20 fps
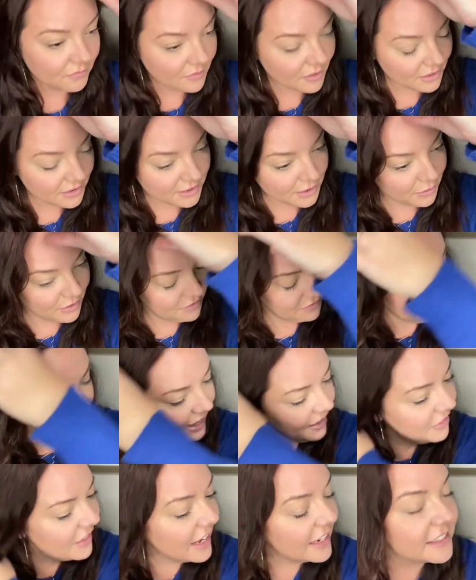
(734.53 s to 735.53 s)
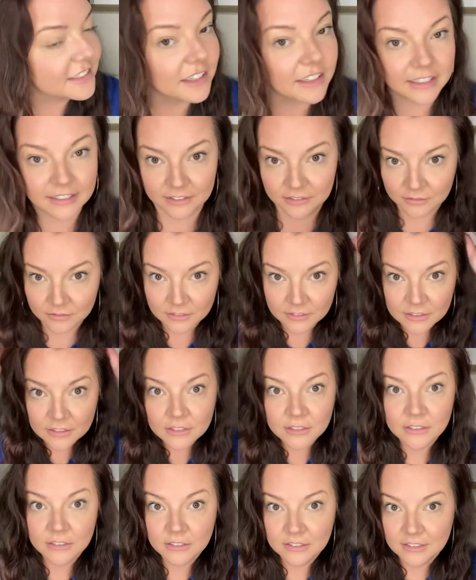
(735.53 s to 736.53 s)
so we've got that done.
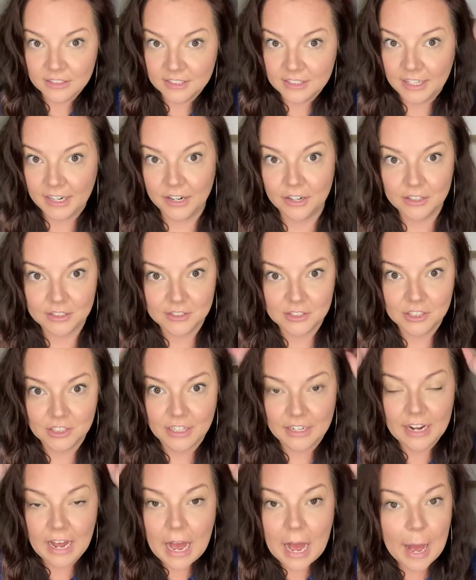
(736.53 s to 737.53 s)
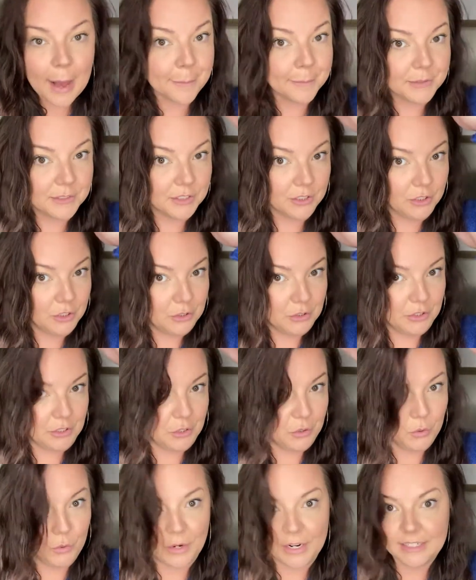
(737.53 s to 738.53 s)
And this hair is looking absolutely
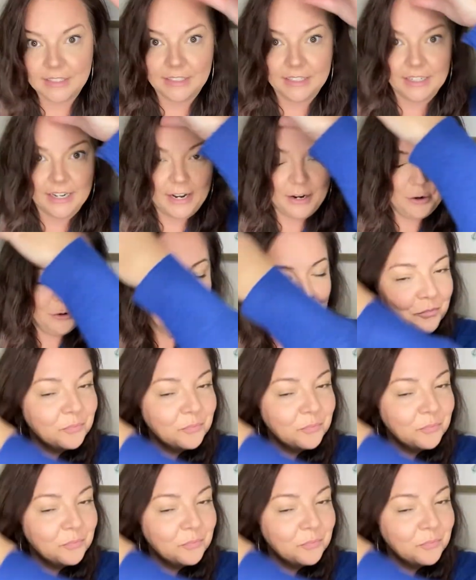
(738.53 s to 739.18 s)
crazy now.